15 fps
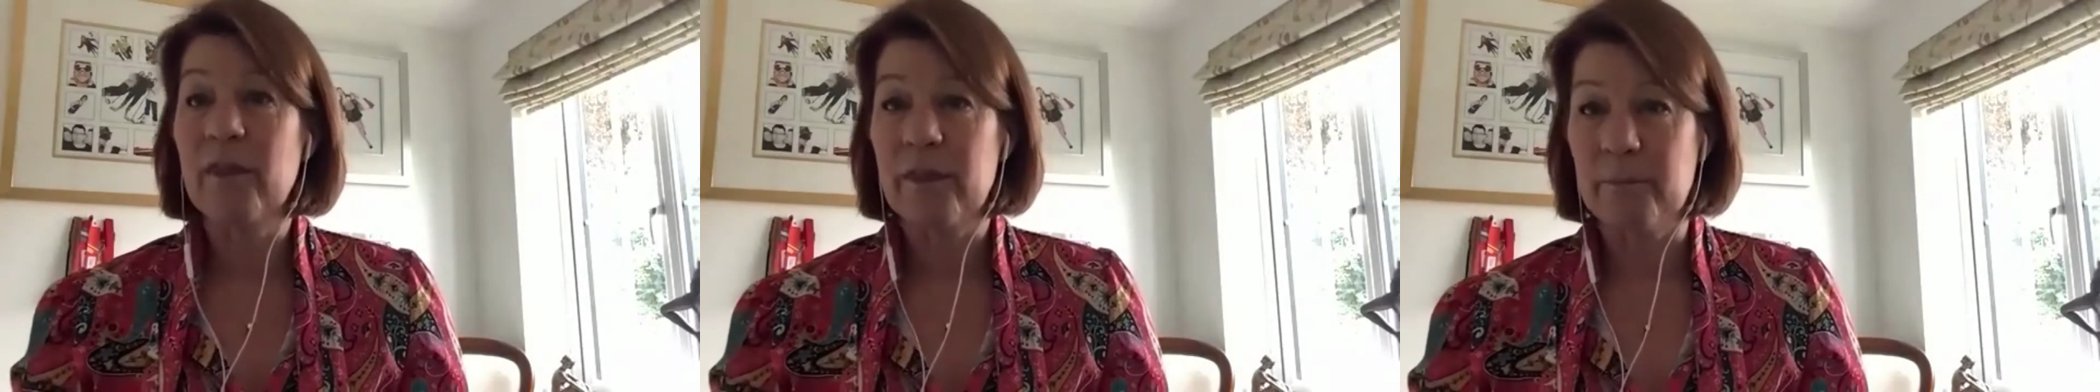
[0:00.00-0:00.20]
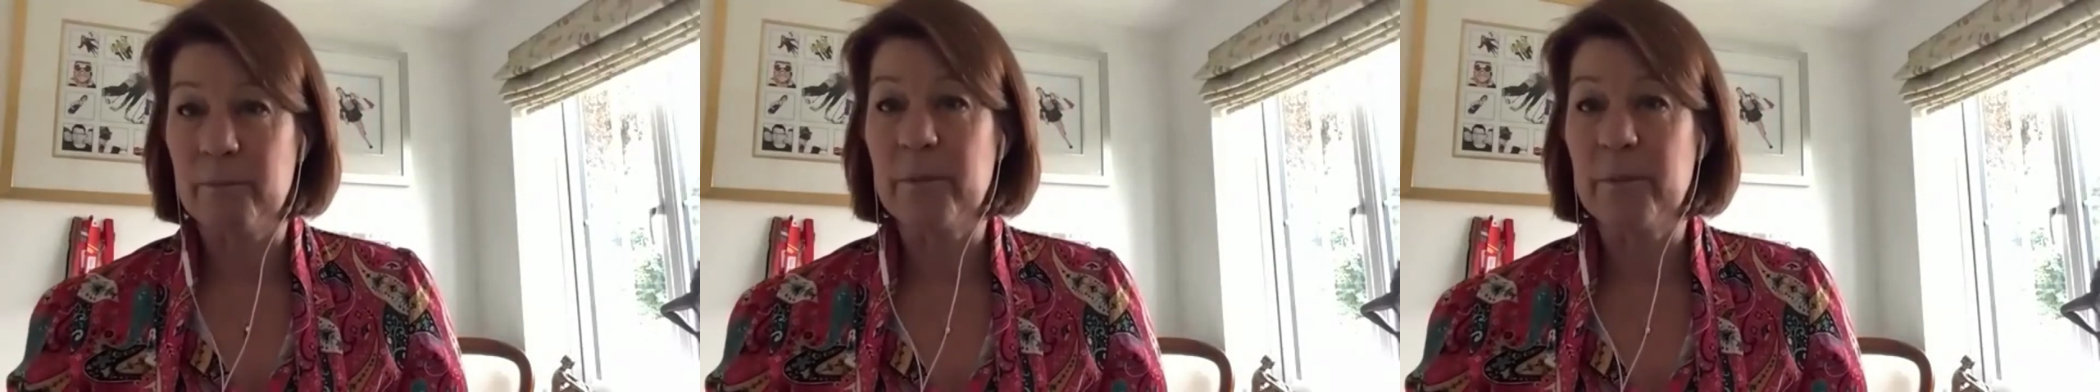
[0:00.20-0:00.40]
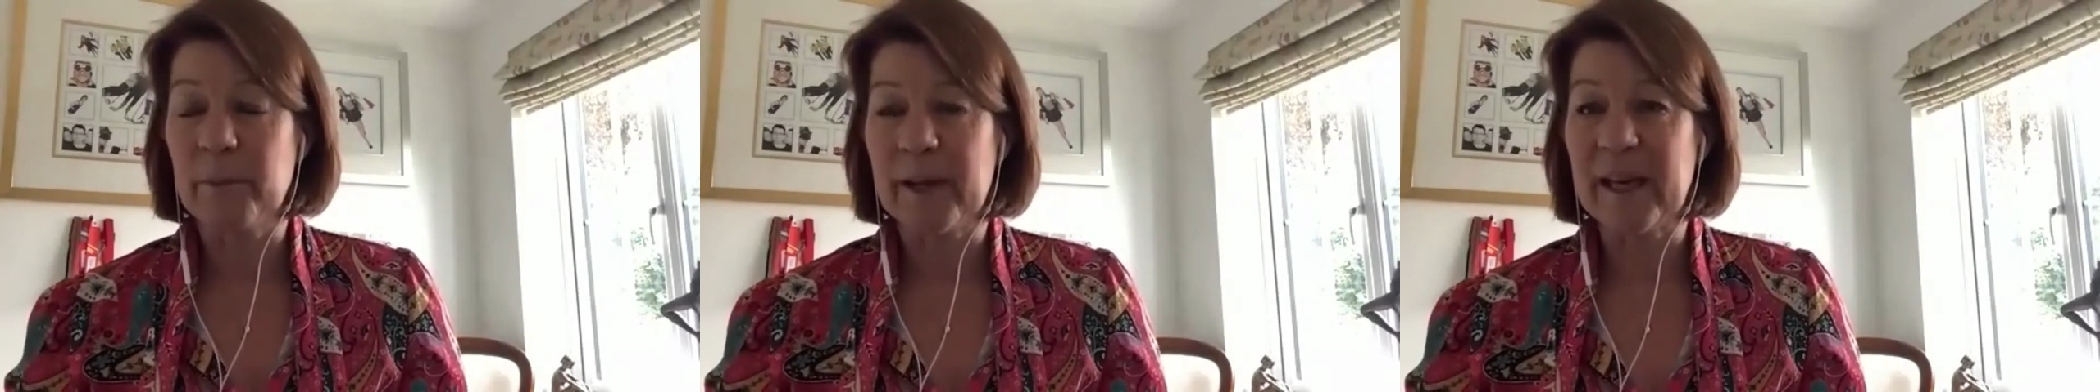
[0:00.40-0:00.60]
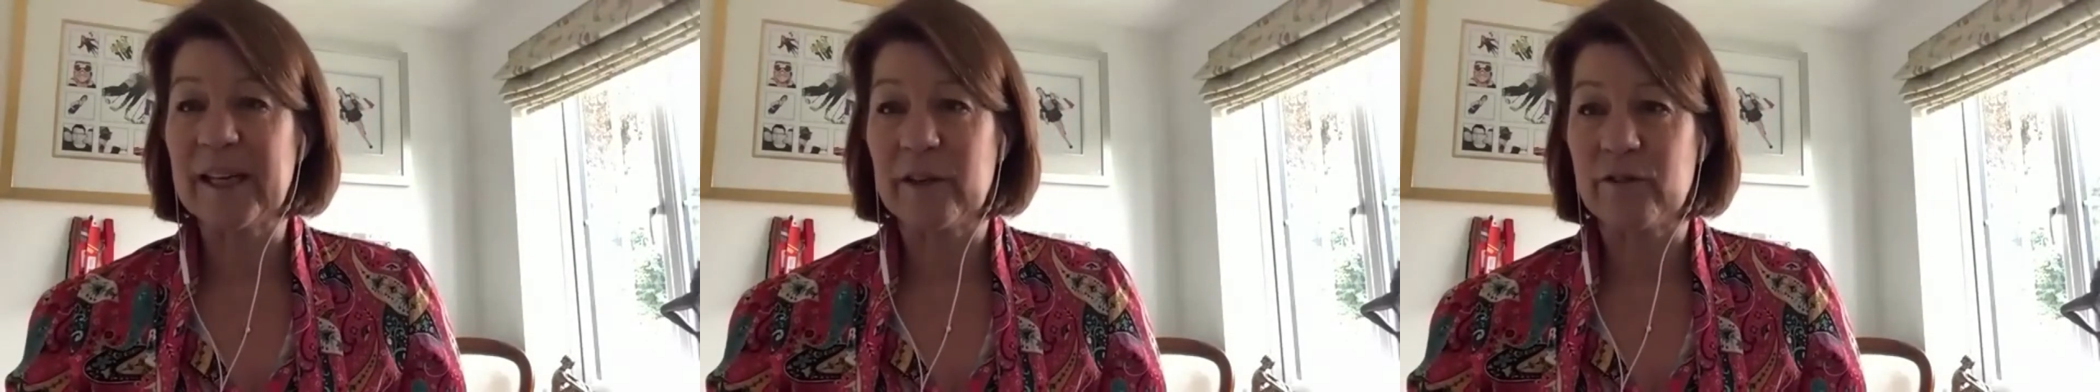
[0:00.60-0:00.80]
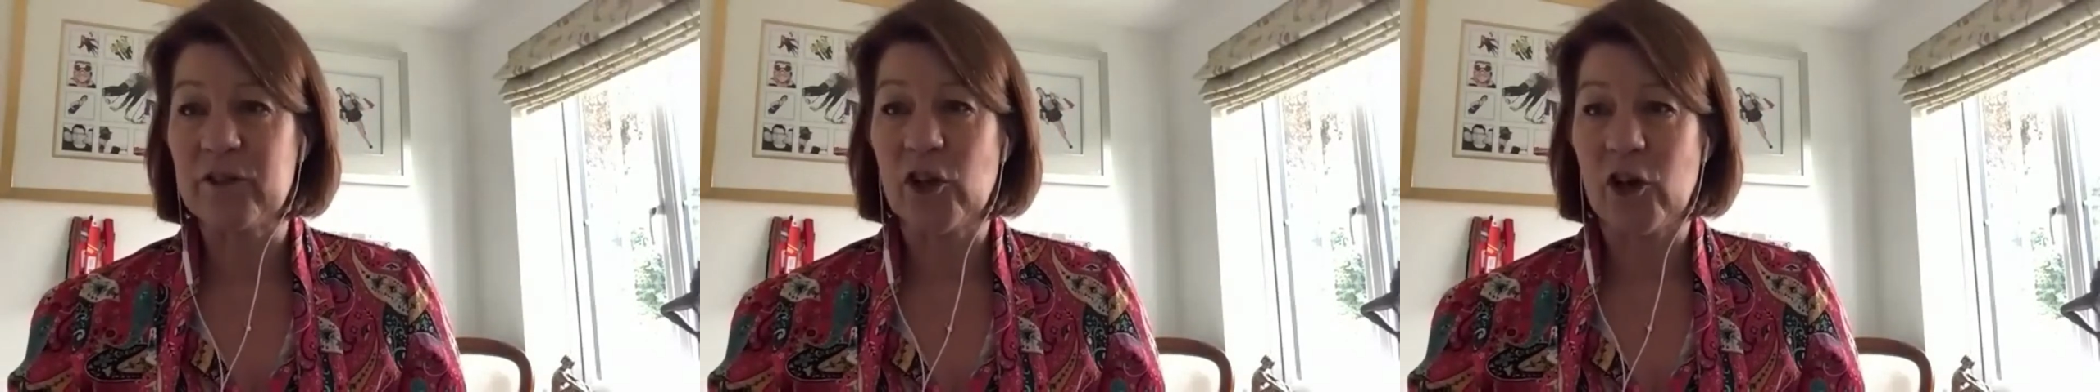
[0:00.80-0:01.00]
the
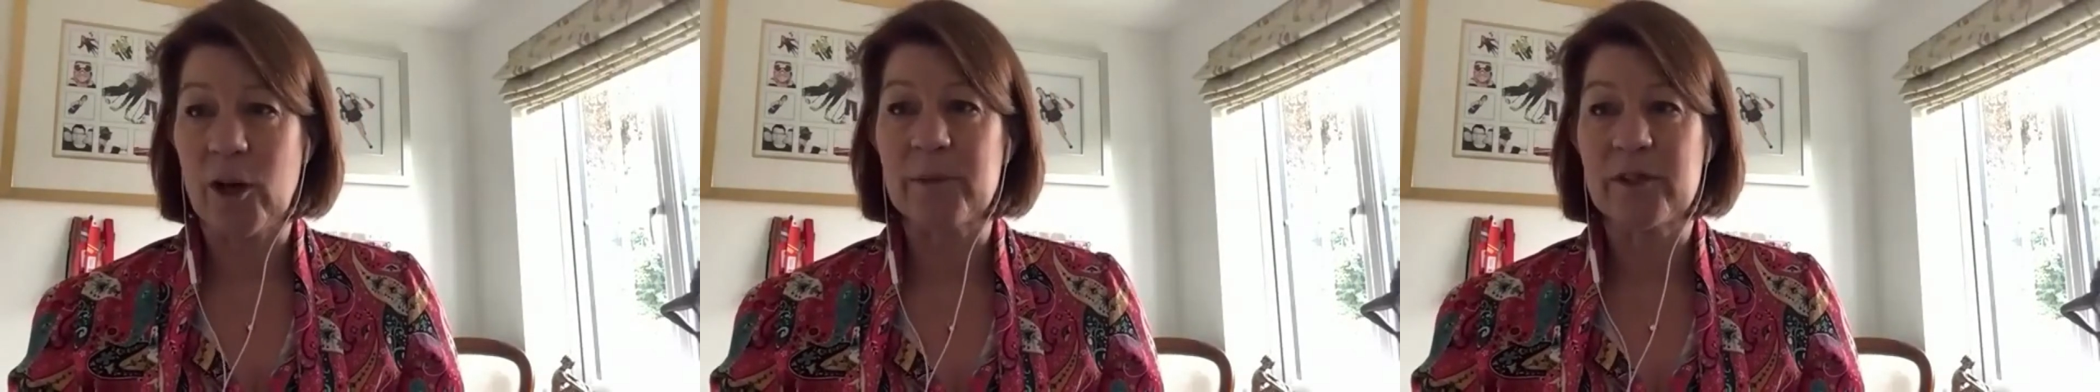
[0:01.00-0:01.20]
beginning of term